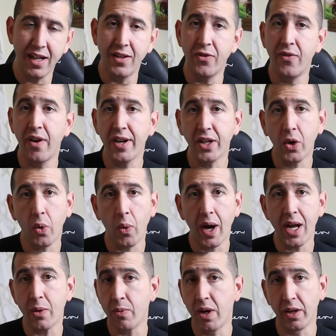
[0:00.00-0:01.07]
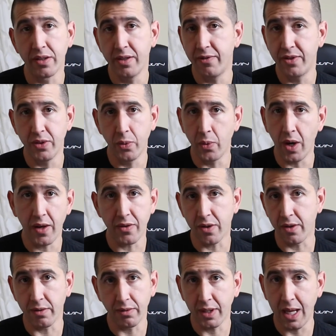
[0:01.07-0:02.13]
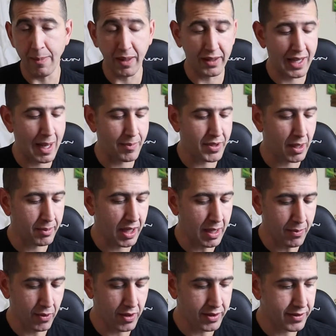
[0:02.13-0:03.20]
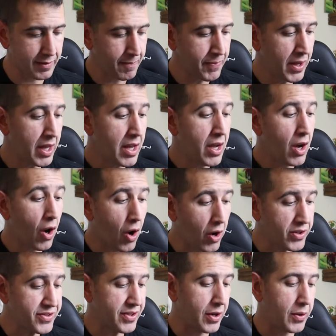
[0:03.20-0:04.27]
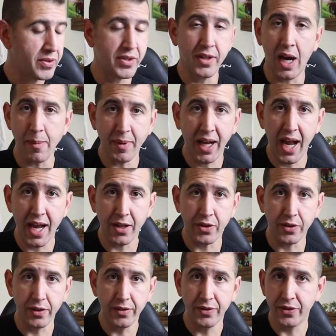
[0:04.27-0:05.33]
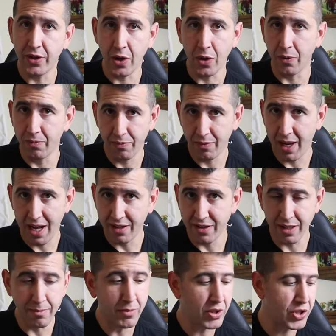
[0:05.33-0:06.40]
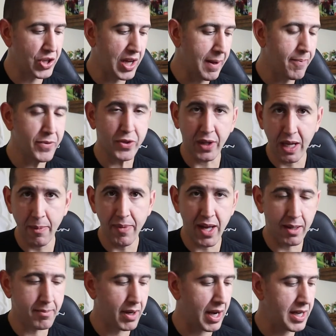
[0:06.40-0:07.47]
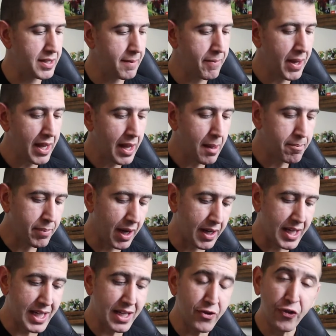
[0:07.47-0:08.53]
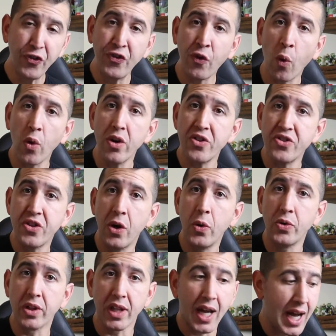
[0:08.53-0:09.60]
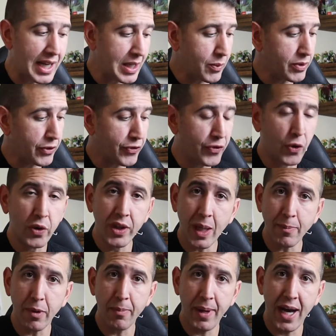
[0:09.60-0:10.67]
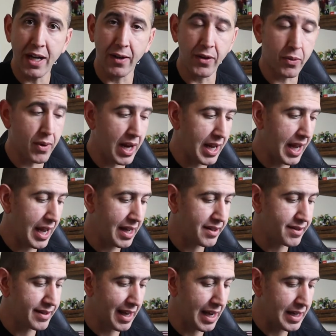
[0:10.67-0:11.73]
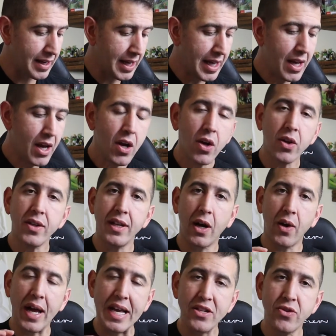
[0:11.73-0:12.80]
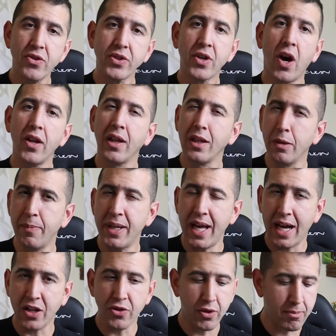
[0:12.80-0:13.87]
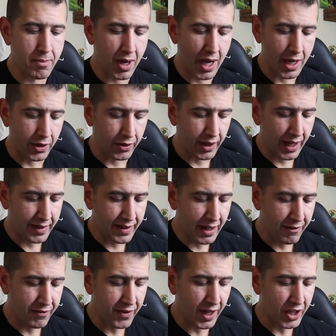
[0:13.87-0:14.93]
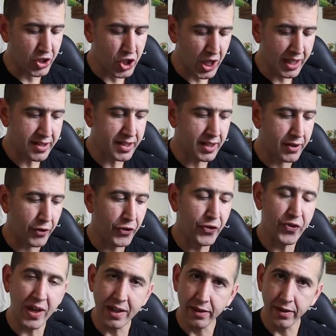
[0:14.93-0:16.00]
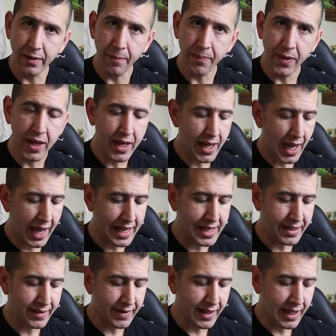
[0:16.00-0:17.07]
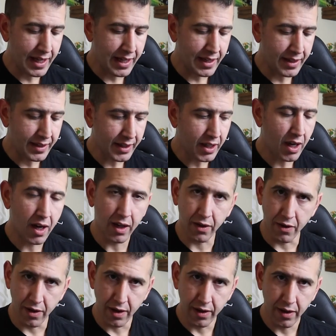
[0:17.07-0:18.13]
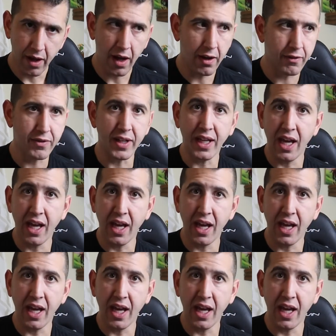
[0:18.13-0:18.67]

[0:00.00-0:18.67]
and it's very quiet relative to other gaming laptop keyboards. Also, it's not mechanical, so hence the mushy, so keep that in mind. But it is four zoned lighting with a full number pad on the right hand side. Now, Acer's gone a little bit extra mile and they've adjusted the feel and the color of the